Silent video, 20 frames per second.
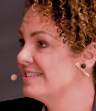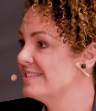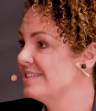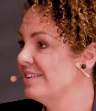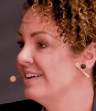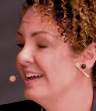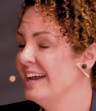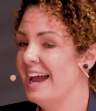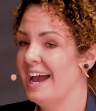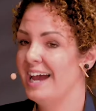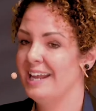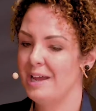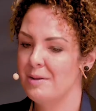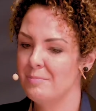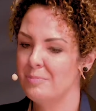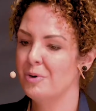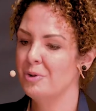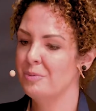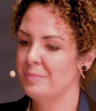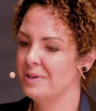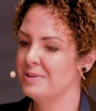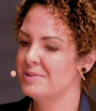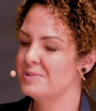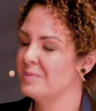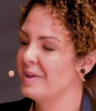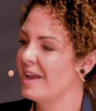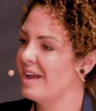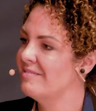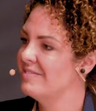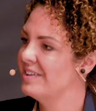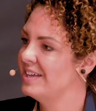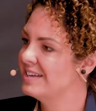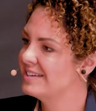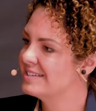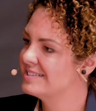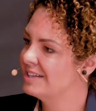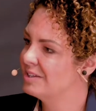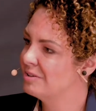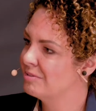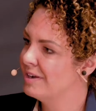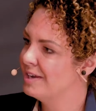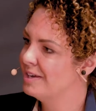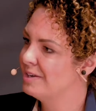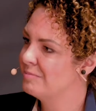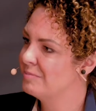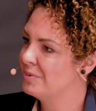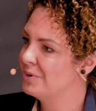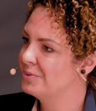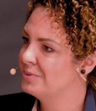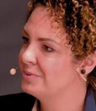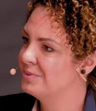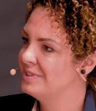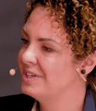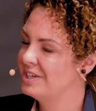So, and at Bond, because we have that accelerated model,